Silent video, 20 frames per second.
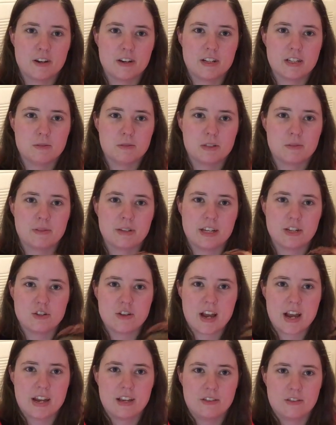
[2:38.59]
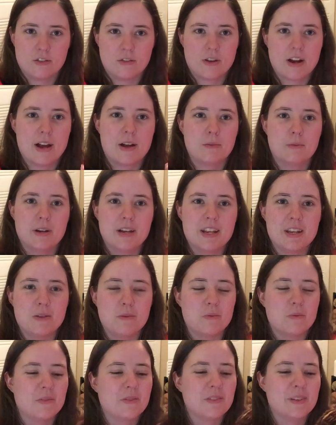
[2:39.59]
that's supposed to be like dragging the ground
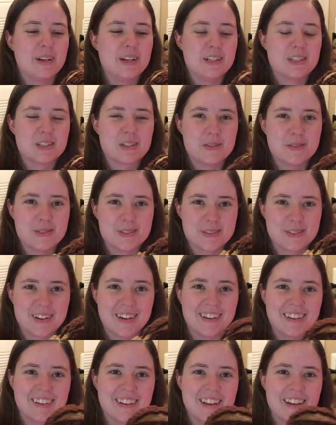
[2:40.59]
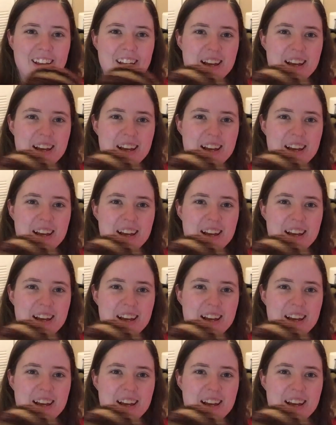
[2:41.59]
when he scoots around.